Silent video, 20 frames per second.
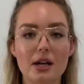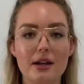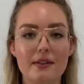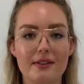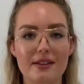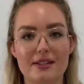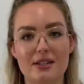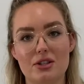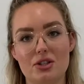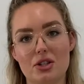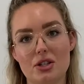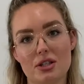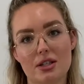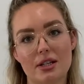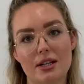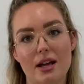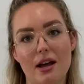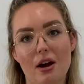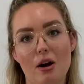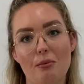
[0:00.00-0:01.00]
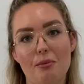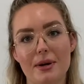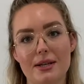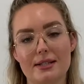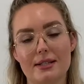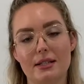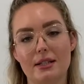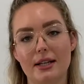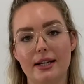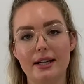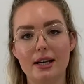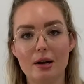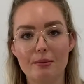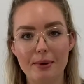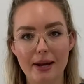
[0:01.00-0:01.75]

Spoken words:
This is just going to help us clean up